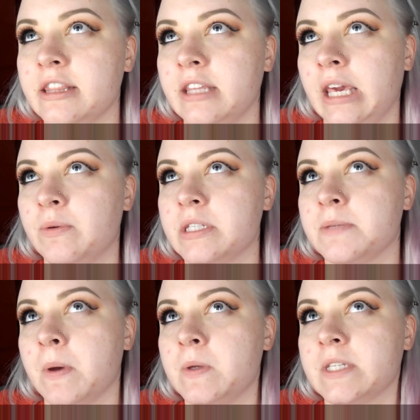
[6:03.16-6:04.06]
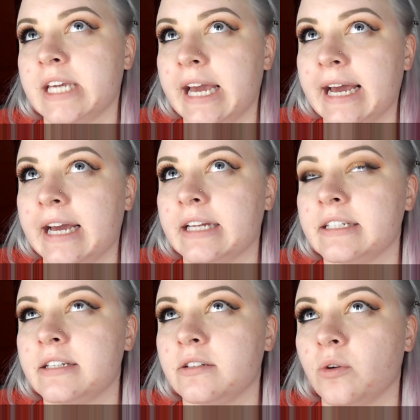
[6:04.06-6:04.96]
he was supposedly
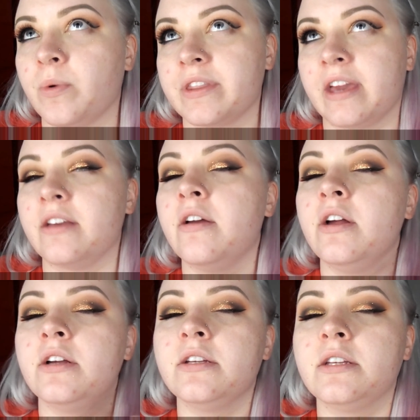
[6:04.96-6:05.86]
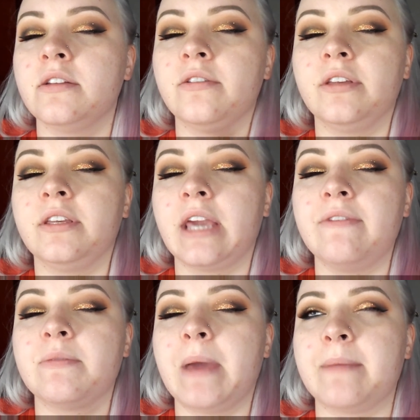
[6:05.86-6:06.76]
at, or where they gave
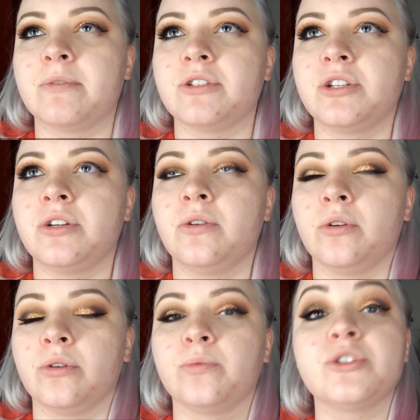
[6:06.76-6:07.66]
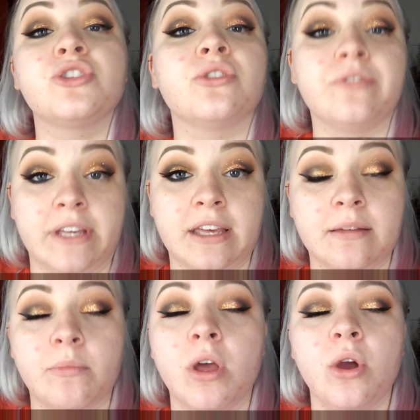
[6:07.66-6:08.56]
the papers to, or were serving
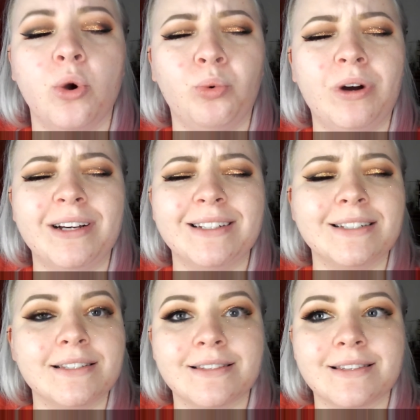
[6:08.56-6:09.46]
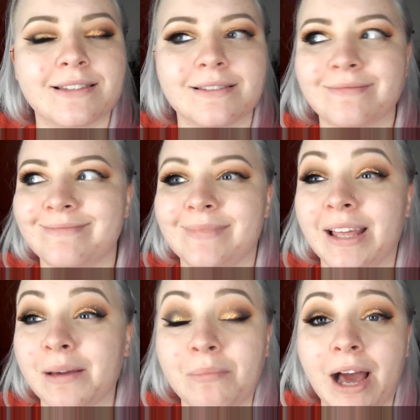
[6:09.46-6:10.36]
him, was
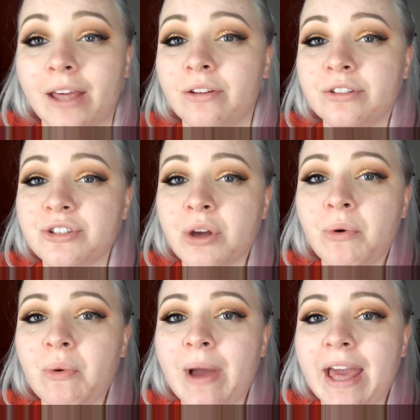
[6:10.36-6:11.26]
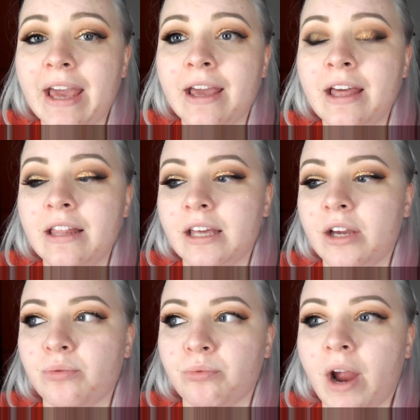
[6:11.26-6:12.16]
like a mile or so away,
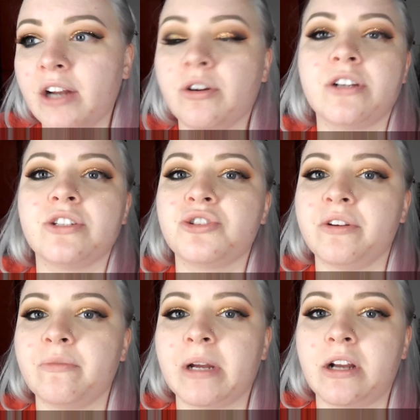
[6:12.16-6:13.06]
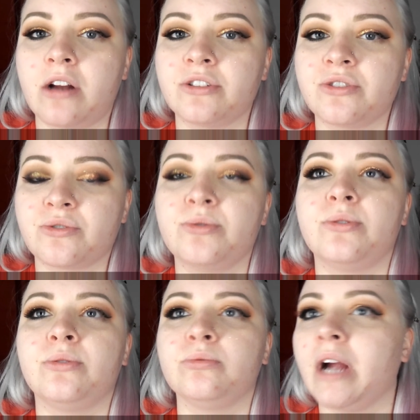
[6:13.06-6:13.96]
like right across the street from my daughter's
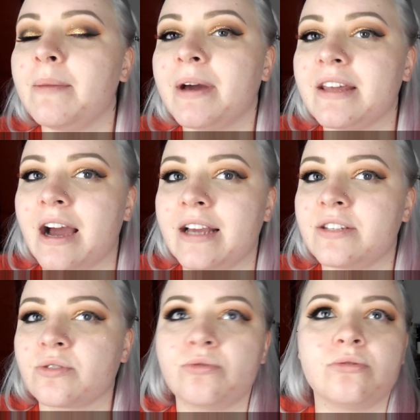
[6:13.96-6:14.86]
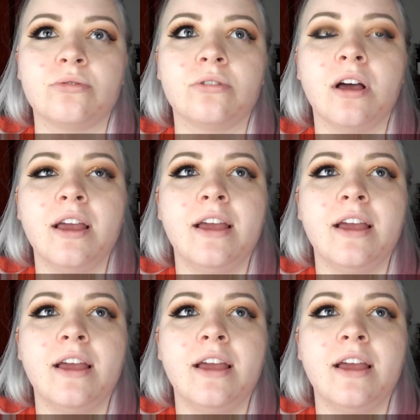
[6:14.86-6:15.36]
school, right by the high school,